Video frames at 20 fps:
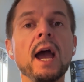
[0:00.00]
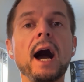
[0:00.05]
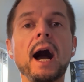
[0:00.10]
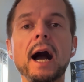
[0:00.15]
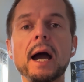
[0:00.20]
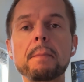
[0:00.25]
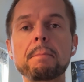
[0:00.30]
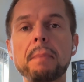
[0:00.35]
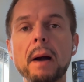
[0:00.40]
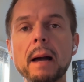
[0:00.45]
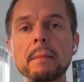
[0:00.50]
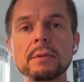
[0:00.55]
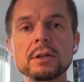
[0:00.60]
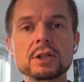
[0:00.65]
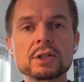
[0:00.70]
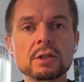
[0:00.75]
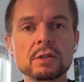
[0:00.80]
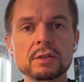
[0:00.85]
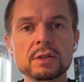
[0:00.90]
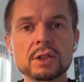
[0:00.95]
I
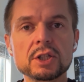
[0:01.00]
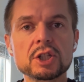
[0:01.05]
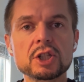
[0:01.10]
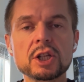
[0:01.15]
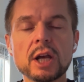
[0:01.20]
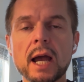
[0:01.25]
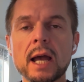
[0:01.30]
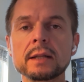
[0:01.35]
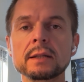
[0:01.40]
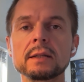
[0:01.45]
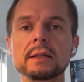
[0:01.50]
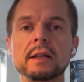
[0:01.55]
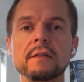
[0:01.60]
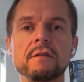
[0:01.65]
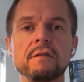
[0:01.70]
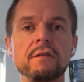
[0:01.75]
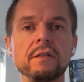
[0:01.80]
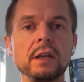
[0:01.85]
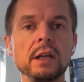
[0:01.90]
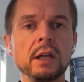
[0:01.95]
publish on this channel a
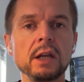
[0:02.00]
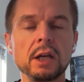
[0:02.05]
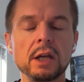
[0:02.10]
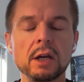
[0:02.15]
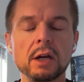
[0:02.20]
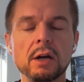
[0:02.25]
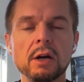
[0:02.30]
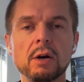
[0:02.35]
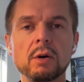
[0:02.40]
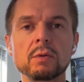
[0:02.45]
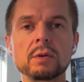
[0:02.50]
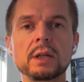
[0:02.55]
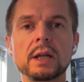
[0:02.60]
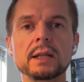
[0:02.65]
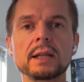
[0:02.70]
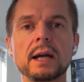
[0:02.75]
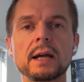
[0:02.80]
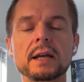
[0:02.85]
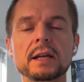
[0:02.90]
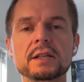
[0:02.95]
video
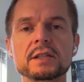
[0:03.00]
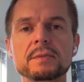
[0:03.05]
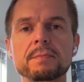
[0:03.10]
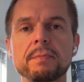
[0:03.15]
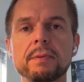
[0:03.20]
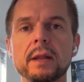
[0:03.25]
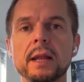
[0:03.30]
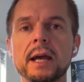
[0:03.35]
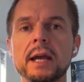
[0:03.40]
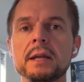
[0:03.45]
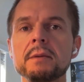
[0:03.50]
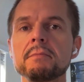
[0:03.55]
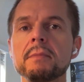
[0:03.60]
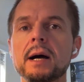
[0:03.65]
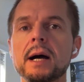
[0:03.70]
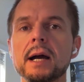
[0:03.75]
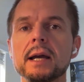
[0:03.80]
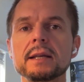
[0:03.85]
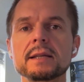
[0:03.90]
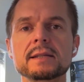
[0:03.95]
that I explain
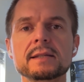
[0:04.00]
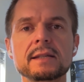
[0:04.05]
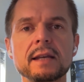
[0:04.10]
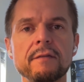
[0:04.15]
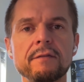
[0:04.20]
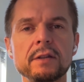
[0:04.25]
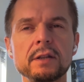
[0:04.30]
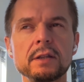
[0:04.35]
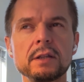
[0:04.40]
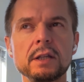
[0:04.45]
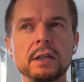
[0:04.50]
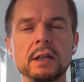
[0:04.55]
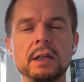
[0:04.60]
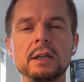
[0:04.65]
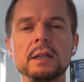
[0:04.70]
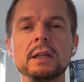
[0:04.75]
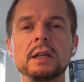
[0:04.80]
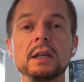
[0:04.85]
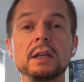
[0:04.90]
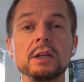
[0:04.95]
my
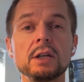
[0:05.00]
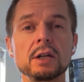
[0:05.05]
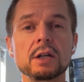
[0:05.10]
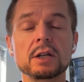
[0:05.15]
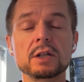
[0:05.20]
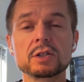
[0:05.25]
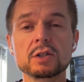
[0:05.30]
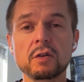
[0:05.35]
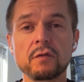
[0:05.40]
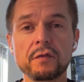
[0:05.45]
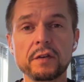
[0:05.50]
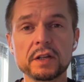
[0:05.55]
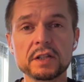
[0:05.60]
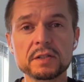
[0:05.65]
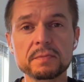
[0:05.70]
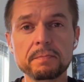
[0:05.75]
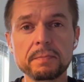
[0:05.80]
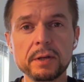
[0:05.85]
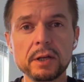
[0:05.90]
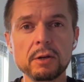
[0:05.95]
17 years of
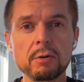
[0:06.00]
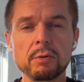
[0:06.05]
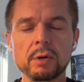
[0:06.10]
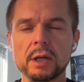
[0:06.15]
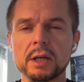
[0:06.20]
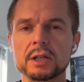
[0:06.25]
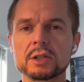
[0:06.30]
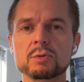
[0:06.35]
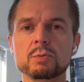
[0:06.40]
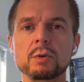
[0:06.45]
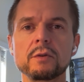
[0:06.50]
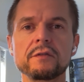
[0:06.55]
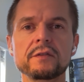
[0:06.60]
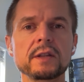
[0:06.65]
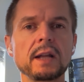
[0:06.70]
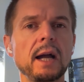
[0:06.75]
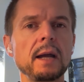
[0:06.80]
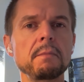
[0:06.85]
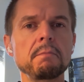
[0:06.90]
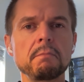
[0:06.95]
experience
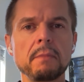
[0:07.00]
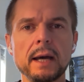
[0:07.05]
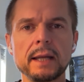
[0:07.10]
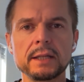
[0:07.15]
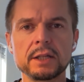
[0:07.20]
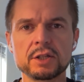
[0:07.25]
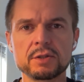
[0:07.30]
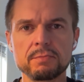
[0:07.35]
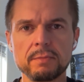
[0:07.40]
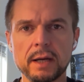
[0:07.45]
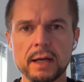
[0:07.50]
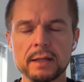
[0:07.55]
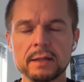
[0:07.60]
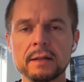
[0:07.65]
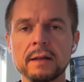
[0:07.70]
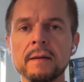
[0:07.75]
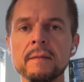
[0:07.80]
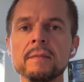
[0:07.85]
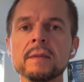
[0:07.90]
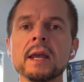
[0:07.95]
with time management.
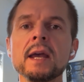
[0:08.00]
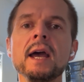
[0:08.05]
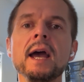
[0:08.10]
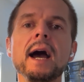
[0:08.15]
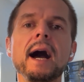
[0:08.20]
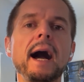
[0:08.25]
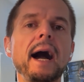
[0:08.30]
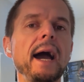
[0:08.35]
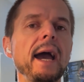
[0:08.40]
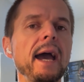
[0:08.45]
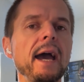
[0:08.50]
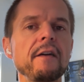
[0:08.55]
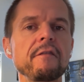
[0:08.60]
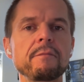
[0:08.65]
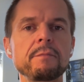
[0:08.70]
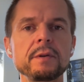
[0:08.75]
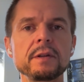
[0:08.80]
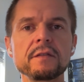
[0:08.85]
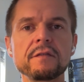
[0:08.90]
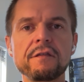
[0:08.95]
I
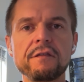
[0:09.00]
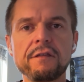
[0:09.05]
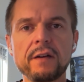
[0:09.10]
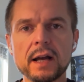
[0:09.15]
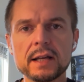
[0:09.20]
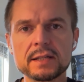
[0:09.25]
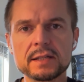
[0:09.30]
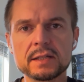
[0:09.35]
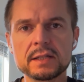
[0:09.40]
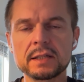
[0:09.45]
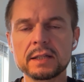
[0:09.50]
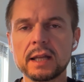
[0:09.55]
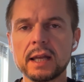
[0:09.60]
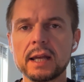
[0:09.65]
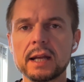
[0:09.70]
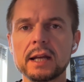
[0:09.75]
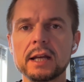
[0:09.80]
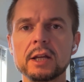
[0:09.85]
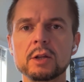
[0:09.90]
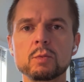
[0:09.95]
have been
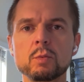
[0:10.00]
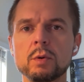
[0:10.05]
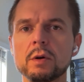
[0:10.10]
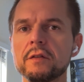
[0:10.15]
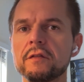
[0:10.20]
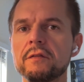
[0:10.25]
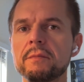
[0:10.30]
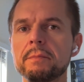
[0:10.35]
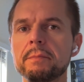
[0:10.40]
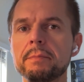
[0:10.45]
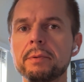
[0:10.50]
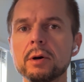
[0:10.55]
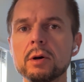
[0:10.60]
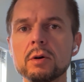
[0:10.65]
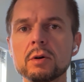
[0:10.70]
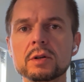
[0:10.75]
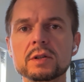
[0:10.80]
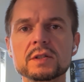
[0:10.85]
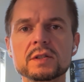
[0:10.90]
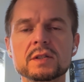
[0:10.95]
fascinated with
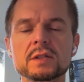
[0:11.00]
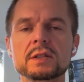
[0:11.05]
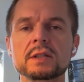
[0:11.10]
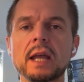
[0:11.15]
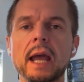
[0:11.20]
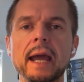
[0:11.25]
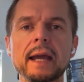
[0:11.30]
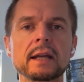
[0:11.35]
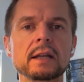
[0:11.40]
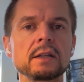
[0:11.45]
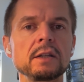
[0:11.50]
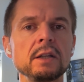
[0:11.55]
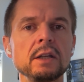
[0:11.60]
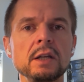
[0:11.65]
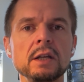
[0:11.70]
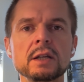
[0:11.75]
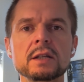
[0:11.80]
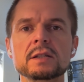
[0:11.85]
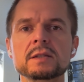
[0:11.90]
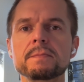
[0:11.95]
books,
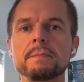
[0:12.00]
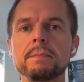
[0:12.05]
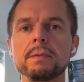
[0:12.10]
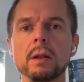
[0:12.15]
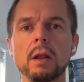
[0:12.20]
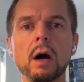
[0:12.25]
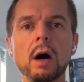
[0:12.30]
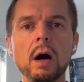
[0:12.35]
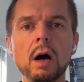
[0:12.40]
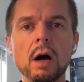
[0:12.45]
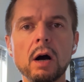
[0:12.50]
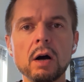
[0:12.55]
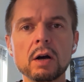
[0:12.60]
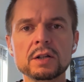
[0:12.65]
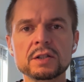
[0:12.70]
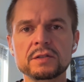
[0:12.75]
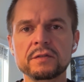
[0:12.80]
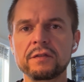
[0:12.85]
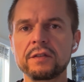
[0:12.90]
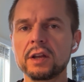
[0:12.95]
techniques,
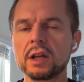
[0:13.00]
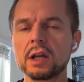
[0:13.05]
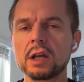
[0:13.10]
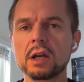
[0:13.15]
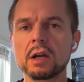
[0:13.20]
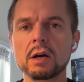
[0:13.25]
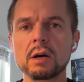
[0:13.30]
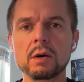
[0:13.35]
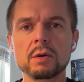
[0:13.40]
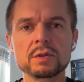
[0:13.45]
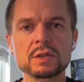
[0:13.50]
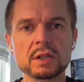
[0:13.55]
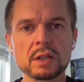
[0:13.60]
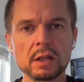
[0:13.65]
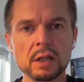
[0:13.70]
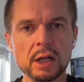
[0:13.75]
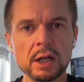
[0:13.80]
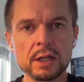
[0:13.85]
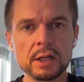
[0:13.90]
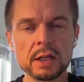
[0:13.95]
blogs, videos,
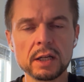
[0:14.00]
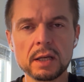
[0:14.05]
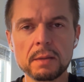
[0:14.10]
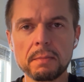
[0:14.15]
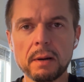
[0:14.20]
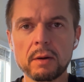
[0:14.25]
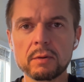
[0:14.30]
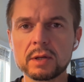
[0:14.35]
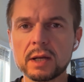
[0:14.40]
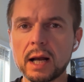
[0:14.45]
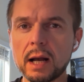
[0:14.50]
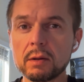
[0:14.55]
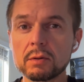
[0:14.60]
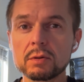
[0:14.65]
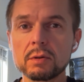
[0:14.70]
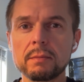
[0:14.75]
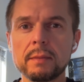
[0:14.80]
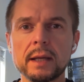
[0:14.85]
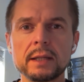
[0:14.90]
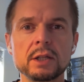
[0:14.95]
learning about how
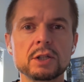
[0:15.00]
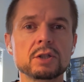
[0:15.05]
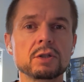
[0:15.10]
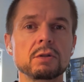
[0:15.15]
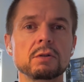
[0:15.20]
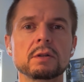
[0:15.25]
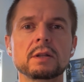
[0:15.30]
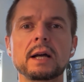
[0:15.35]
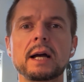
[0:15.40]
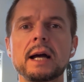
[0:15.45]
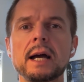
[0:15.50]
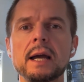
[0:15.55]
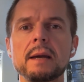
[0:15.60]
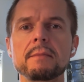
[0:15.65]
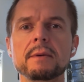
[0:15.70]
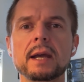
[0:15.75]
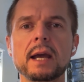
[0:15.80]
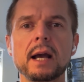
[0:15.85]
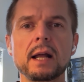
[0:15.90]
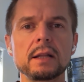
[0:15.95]
to manage your
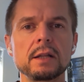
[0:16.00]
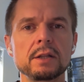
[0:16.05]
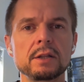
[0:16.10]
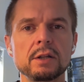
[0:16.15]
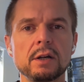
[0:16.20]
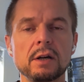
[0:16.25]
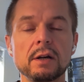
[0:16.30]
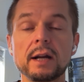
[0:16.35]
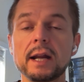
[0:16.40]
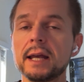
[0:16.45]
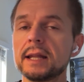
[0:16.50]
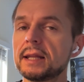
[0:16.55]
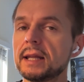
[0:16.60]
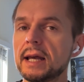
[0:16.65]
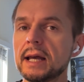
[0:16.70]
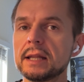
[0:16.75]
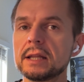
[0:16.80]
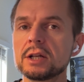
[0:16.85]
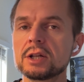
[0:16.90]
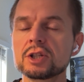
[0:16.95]
time, calendar, and
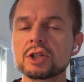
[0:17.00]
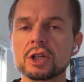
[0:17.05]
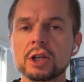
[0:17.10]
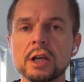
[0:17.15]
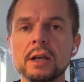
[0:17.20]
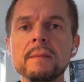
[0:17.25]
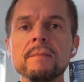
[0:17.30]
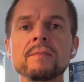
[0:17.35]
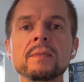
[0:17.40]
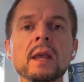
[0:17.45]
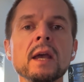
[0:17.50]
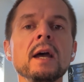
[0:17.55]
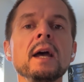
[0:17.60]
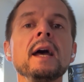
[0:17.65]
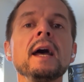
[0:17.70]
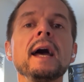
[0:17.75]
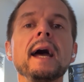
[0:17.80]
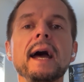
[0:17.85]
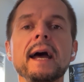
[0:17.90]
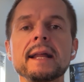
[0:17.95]
energy.
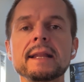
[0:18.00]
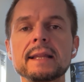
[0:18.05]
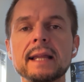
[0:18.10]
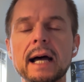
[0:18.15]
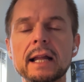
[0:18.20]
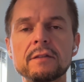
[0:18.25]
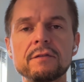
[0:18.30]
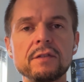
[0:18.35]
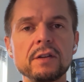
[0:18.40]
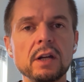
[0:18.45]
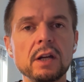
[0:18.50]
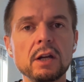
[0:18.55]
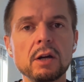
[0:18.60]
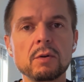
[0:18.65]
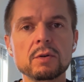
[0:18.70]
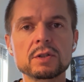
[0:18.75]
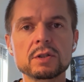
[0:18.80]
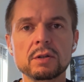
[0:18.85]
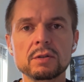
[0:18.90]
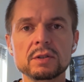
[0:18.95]
And that
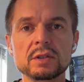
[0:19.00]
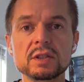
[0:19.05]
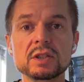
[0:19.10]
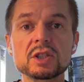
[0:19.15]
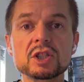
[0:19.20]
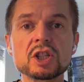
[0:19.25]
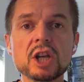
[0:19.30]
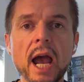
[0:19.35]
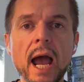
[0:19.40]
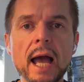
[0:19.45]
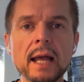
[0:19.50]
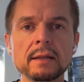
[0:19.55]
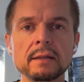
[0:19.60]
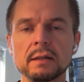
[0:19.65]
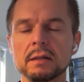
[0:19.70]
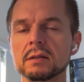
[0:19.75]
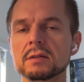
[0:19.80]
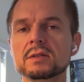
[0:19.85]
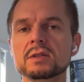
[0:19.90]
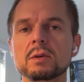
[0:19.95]
video is on this
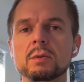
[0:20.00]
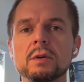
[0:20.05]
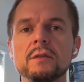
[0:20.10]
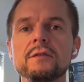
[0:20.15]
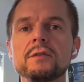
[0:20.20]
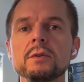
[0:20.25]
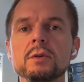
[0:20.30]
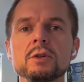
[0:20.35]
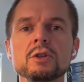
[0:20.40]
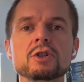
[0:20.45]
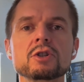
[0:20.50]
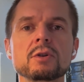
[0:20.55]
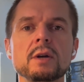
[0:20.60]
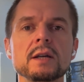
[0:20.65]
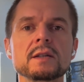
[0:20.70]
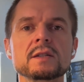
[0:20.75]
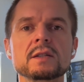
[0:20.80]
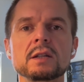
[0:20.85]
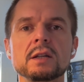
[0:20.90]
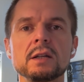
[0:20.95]
channel. So if you're
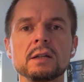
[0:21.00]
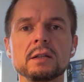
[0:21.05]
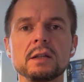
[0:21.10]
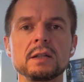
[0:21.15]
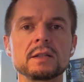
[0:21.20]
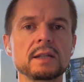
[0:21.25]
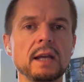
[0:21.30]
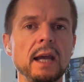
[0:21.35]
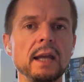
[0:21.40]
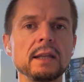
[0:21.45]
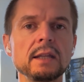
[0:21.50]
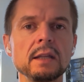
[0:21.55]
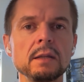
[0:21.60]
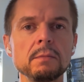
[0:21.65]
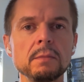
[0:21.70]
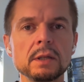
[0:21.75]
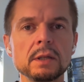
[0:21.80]
interested, it's 18